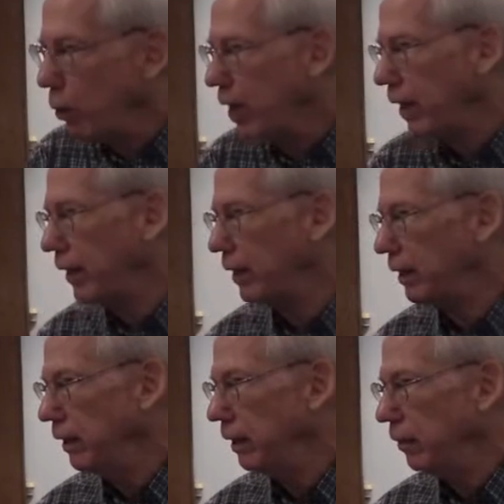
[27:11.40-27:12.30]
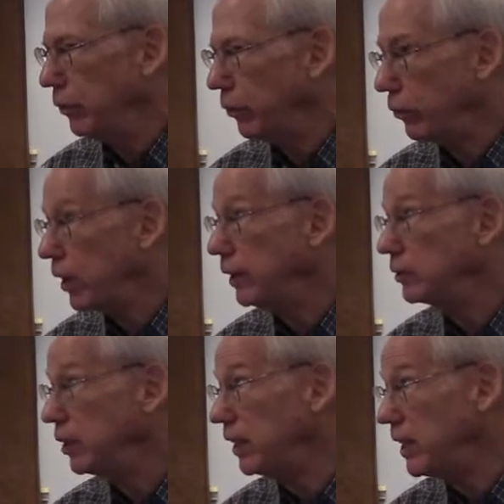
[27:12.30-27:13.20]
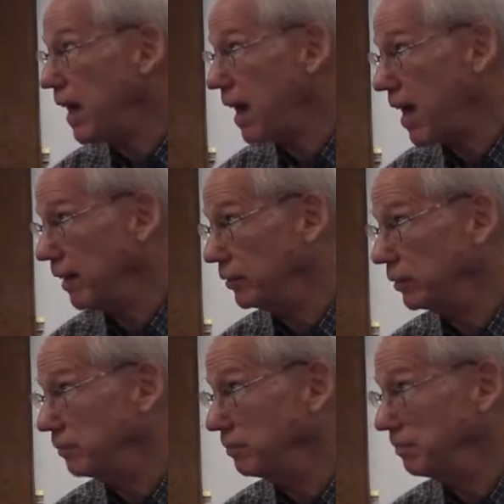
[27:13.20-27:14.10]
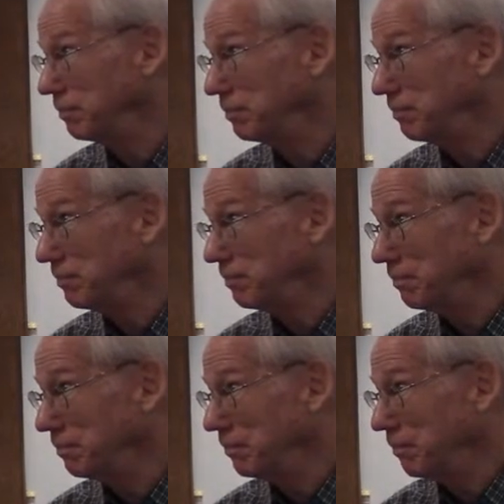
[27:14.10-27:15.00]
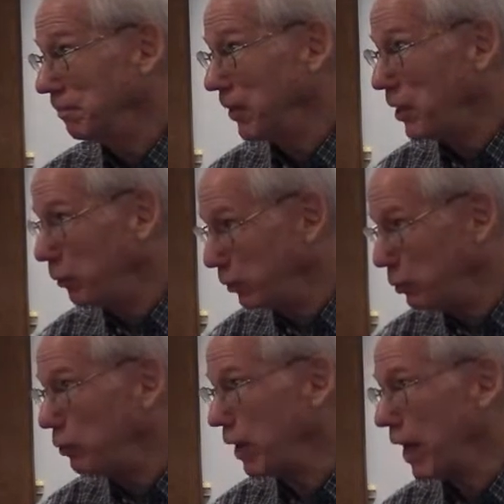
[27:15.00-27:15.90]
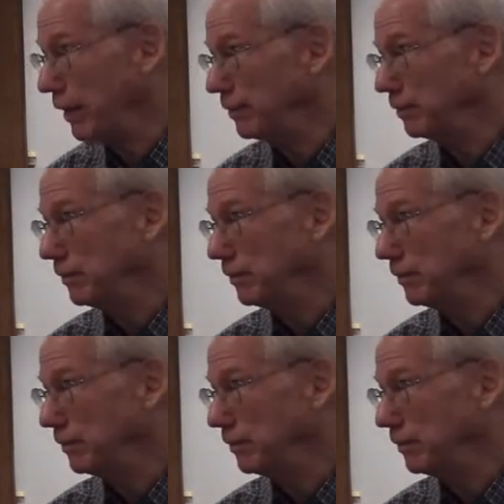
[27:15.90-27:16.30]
away the things that he has. He'll do that.